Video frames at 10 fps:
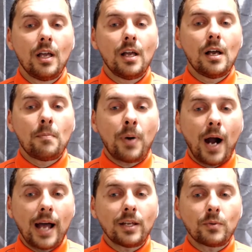
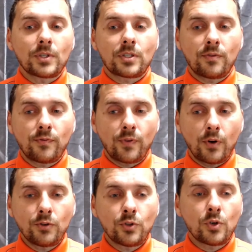Pilate was the
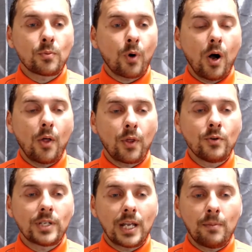first who brought those
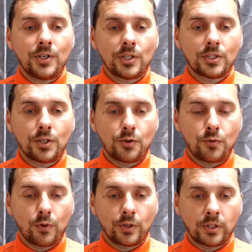images to
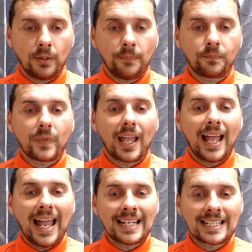Jerusalem
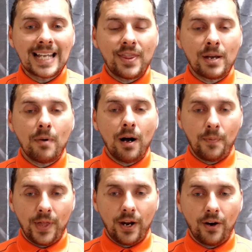and set them up
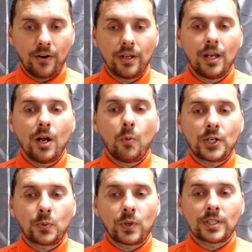there, which
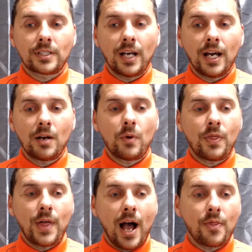was done
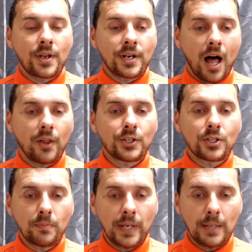without the knowledge of the
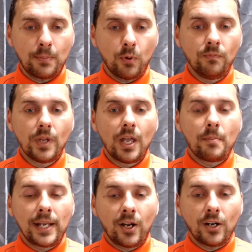people,
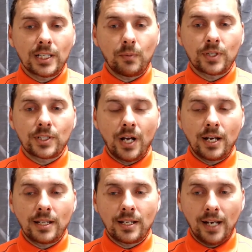because it was done
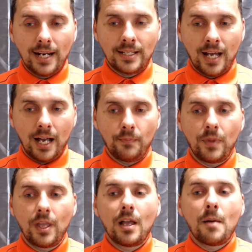in the nighttime.
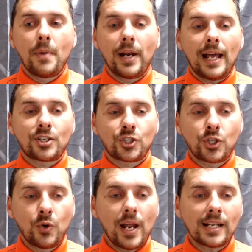But as
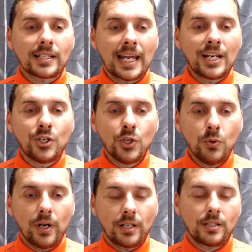soon as they knew
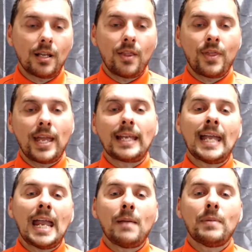it, they
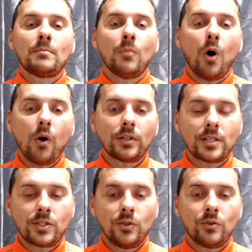came in
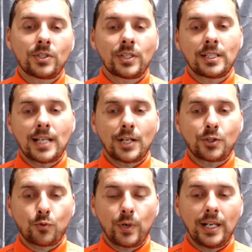multitudes to
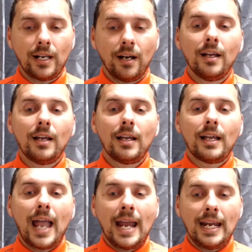Caesarea
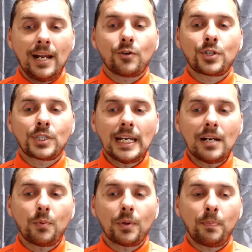and interceded
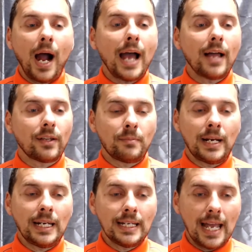with Pilate many
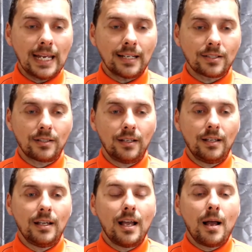days,
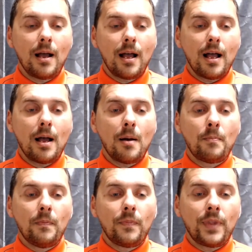
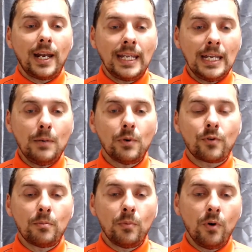that he would
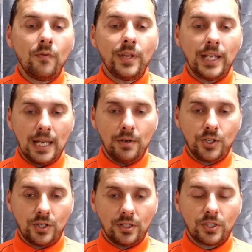remove the
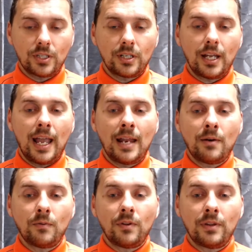images, and
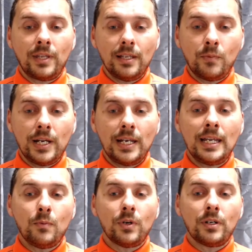when he
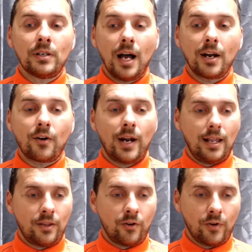would not grant
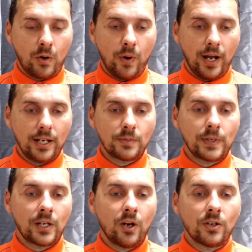their request,
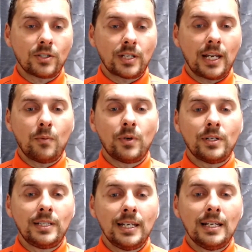because it would
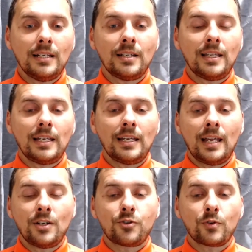tend to the
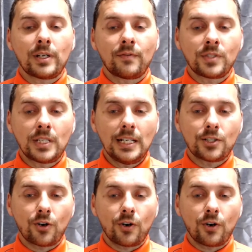injury of Caesar,